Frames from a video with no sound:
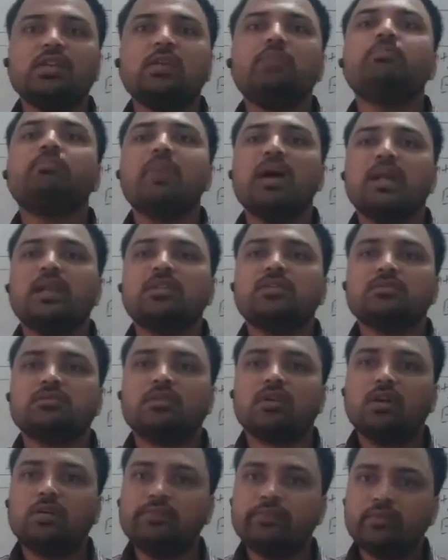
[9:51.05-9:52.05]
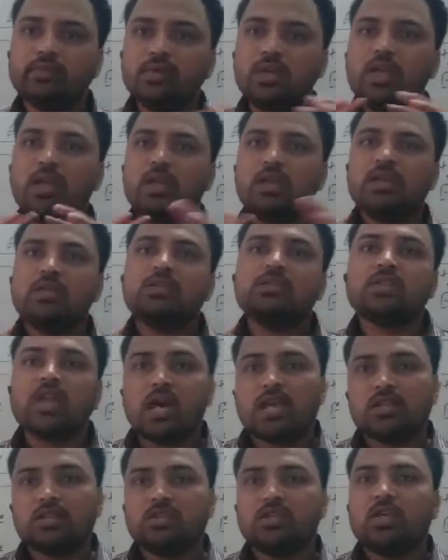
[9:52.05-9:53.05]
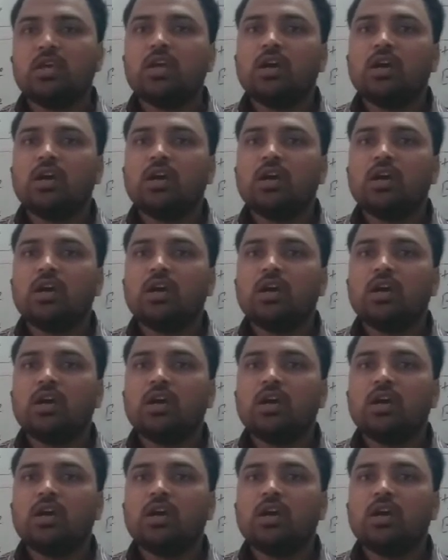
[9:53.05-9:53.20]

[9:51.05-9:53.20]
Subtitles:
imbalance of charge